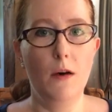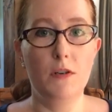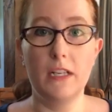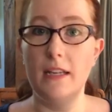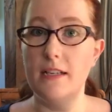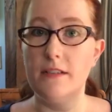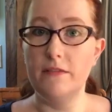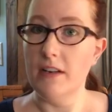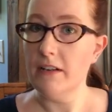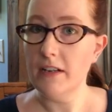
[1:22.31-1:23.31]
which I think is a
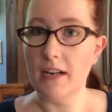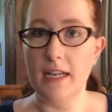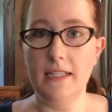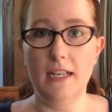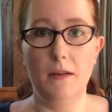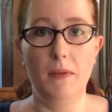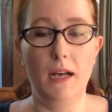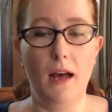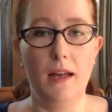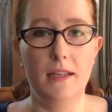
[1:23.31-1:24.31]
very good idea
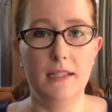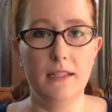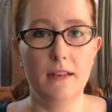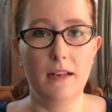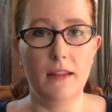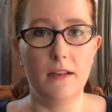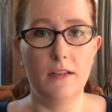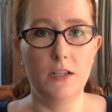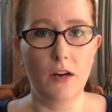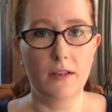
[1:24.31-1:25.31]
because in the
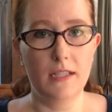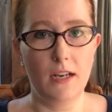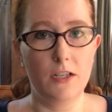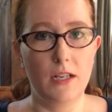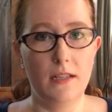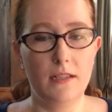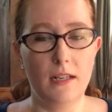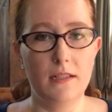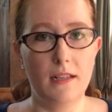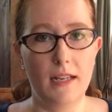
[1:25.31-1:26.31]
dark sections
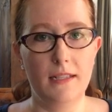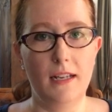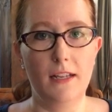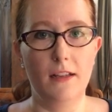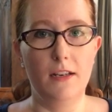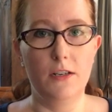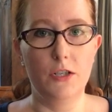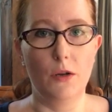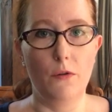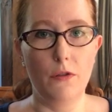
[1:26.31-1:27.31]
it's less likely to
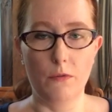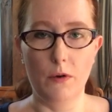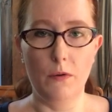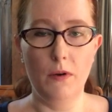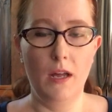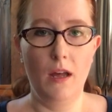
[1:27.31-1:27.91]
show through